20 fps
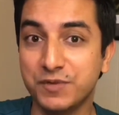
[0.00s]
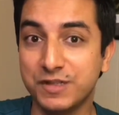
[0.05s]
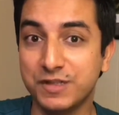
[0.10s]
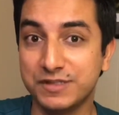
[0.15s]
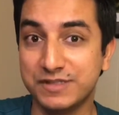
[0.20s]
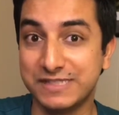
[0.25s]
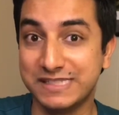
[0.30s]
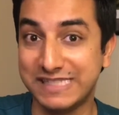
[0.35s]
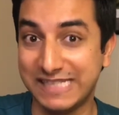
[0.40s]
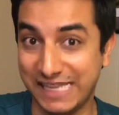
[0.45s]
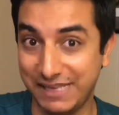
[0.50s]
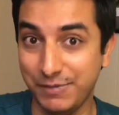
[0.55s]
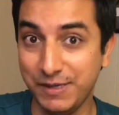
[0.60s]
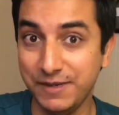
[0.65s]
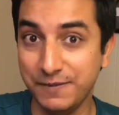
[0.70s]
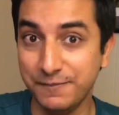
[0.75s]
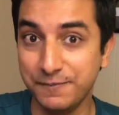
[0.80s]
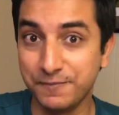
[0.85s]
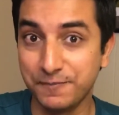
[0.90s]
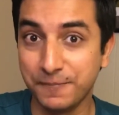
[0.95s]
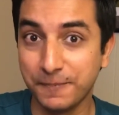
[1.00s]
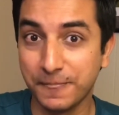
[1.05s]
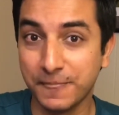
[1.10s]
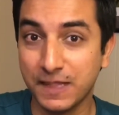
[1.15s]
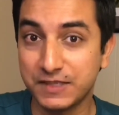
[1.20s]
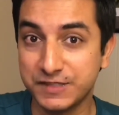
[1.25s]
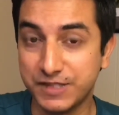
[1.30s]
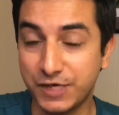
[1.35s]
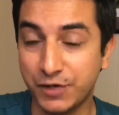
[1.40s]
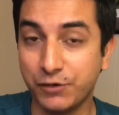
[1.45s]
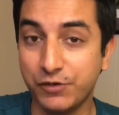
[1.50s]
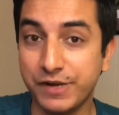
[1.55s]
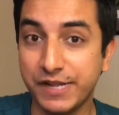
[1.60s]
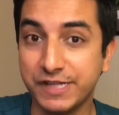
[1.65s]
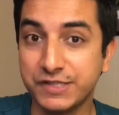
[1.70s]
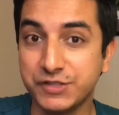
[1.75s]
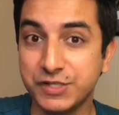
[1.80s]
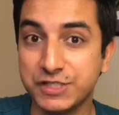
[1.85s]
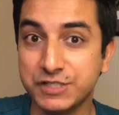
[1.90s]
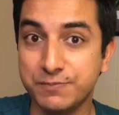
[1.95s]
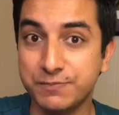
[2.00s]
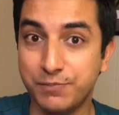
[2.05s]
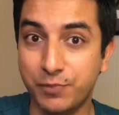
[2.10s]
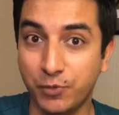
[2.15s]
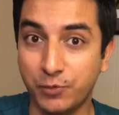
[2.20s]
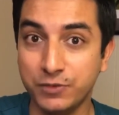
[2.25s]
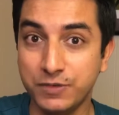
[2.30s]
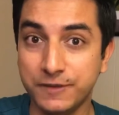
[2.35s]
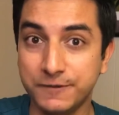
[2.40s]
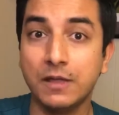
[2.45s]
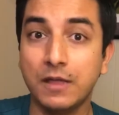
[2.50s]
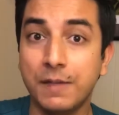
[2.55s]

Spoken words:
SEBI, Security Exchange Board.